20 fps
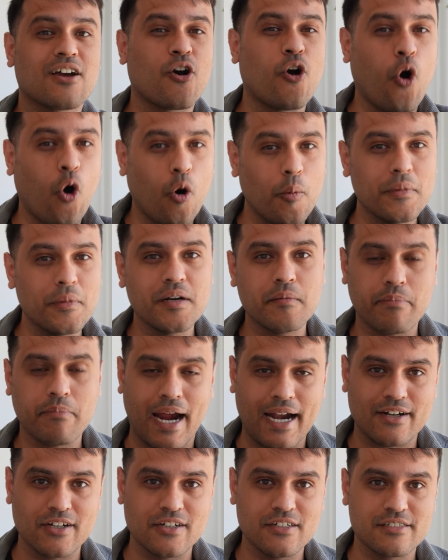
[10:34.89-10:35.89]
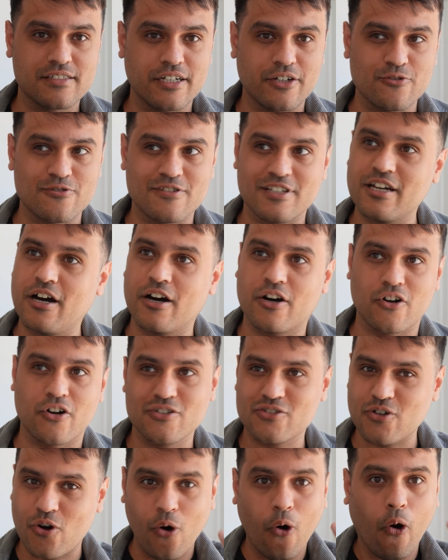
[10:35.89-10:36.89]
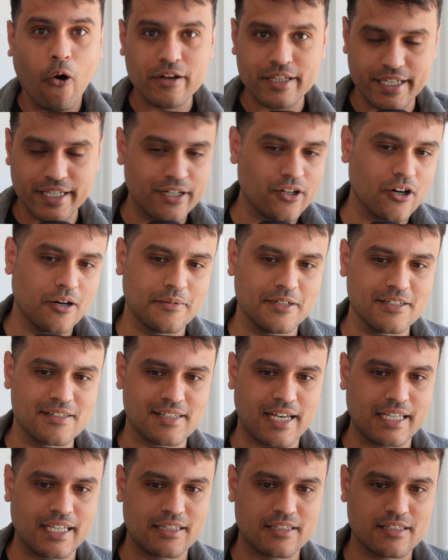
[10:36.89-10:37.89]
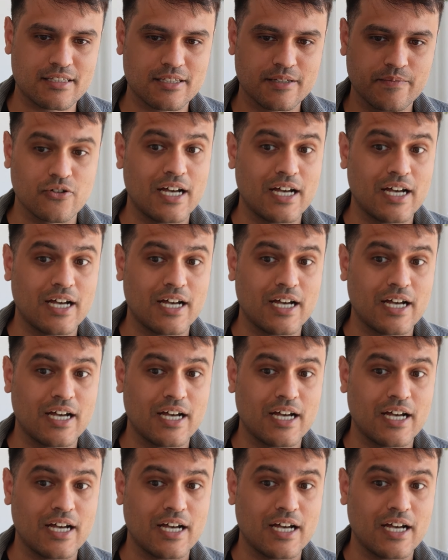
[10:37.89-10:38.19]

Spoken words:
common patterns that you see across all e-commerce sites.